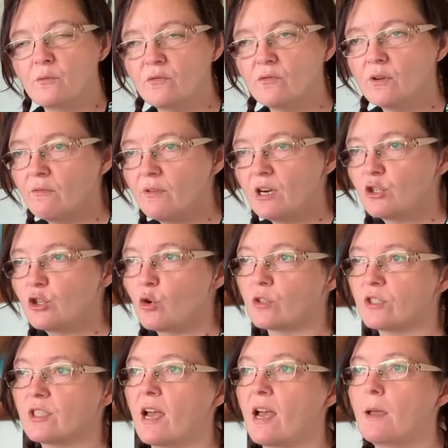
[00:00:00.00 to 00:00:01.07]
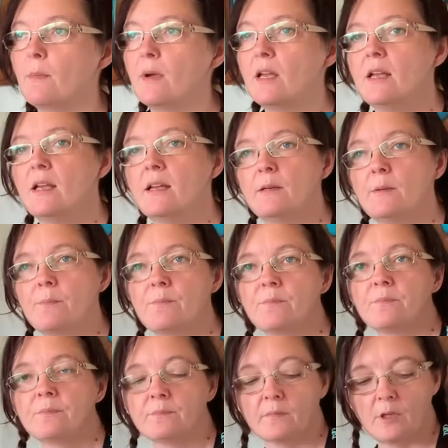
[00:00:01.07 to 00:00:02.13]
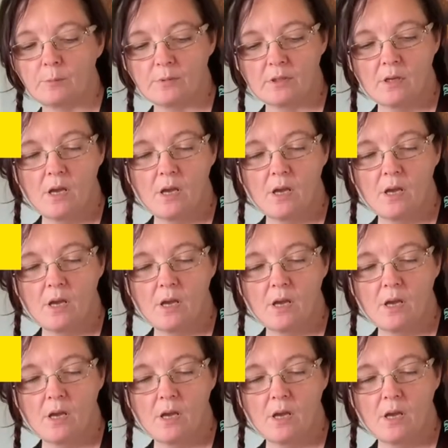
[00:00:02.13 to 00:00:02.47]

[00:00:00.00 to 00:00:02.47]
a very short time. Oops.